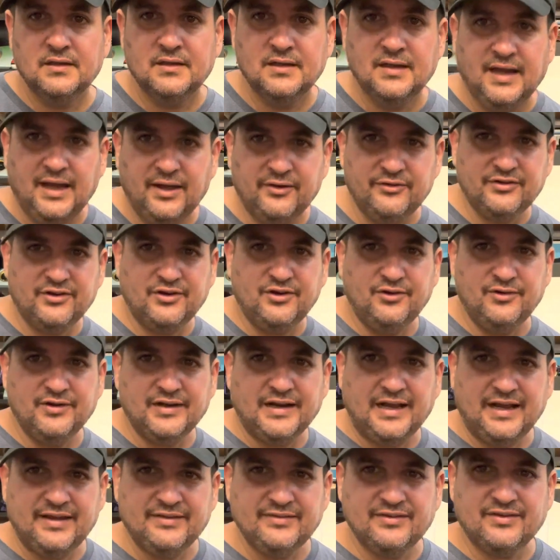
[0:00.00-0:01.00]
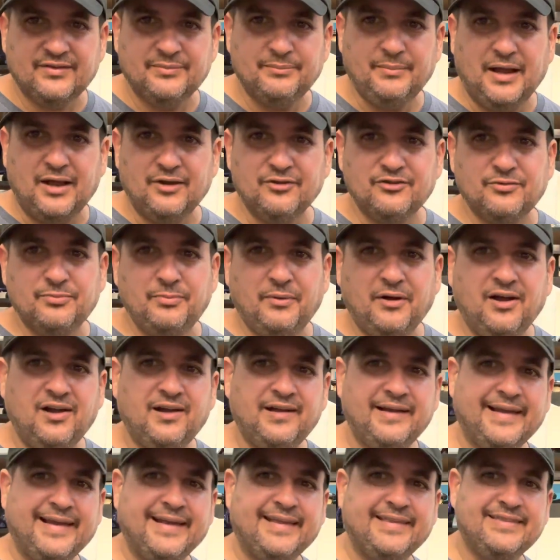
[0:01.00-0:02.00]
How's it going, guys? It's
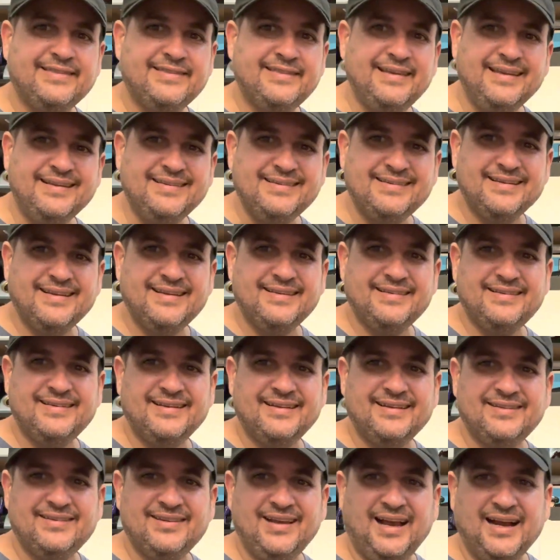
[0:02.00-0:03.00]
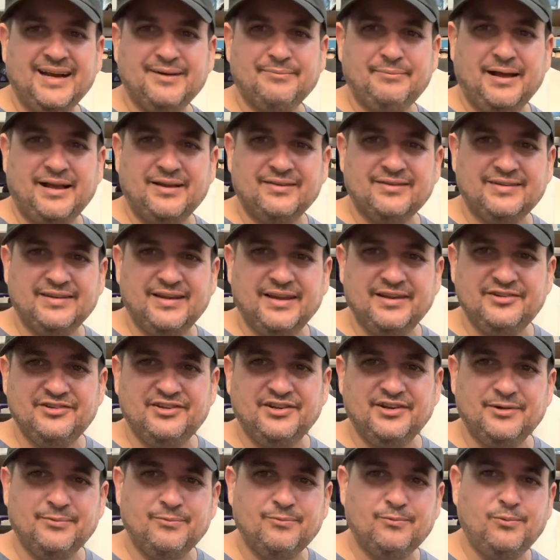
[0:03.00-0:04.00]
Mouseball, and this is the Attackmouse
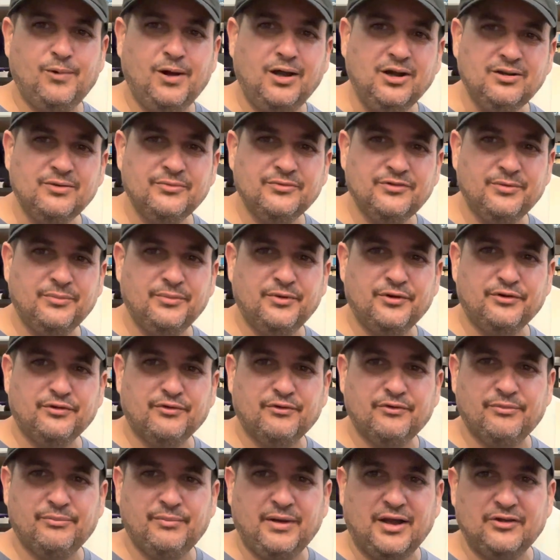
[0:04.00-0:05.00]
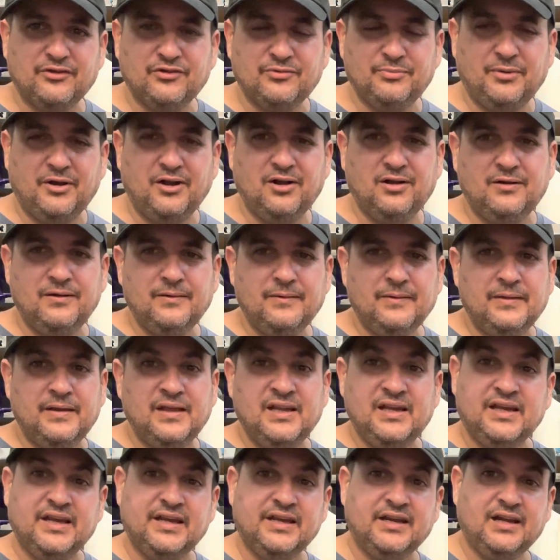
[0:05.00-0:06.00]
Nation, and welcome to Motoring with Mouseball.
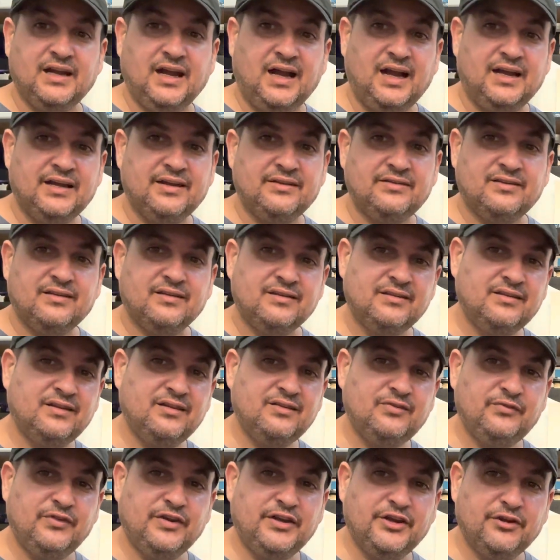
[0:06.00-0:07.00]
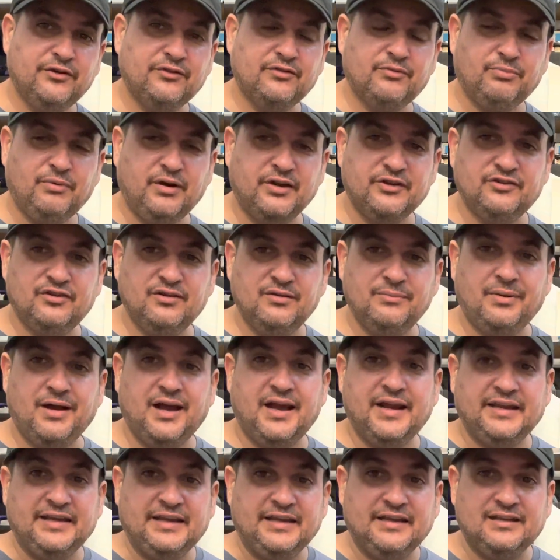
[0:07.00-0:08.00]
And guys, this video is brought to you
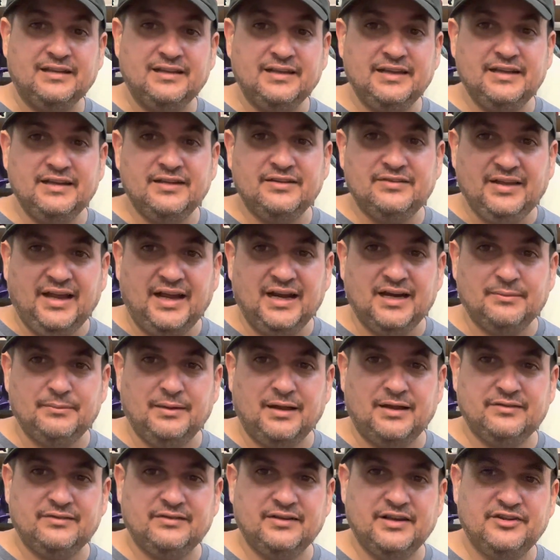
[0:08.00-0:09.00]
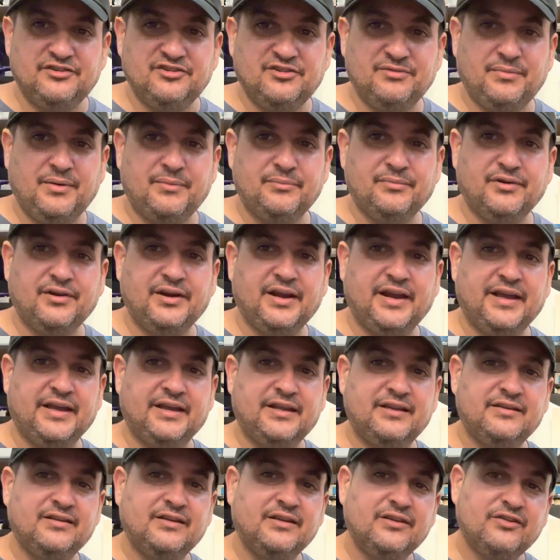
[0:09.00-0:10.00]
by Elite Attackmouse Nation member
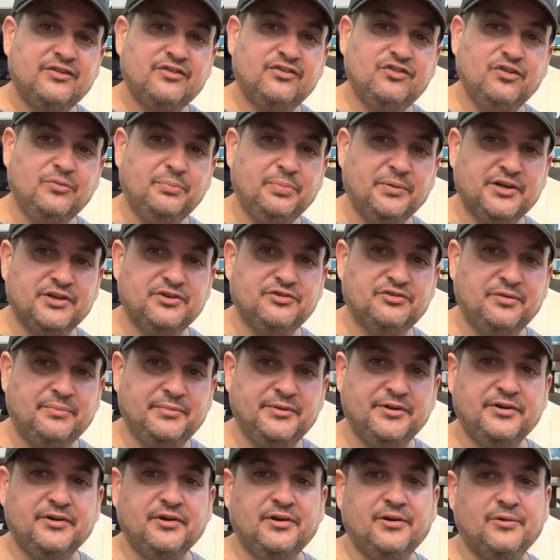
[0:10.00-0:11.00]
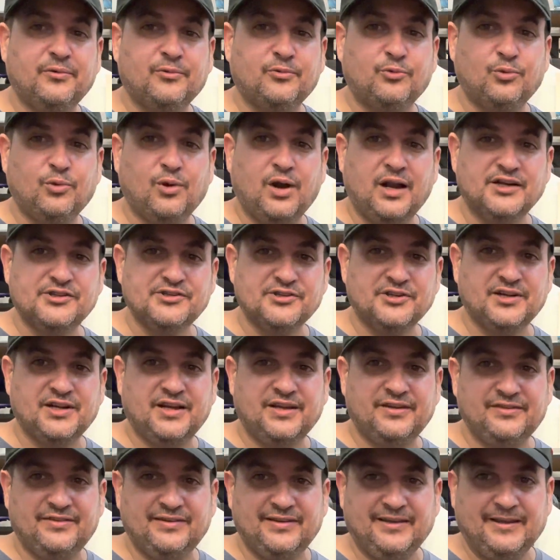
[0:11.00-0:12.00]
and super contributor Roger
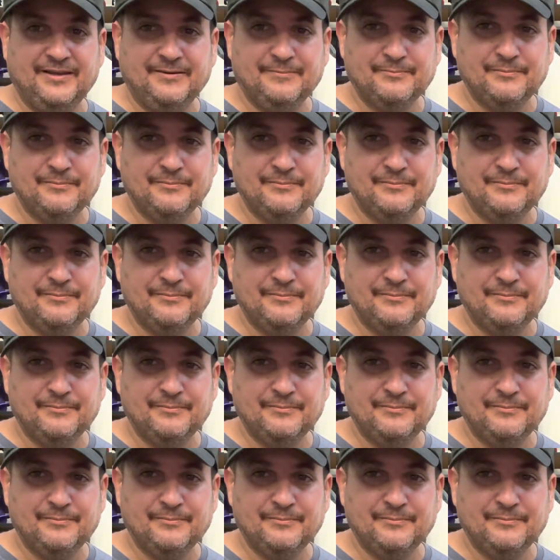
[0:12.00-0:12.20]
Gusty,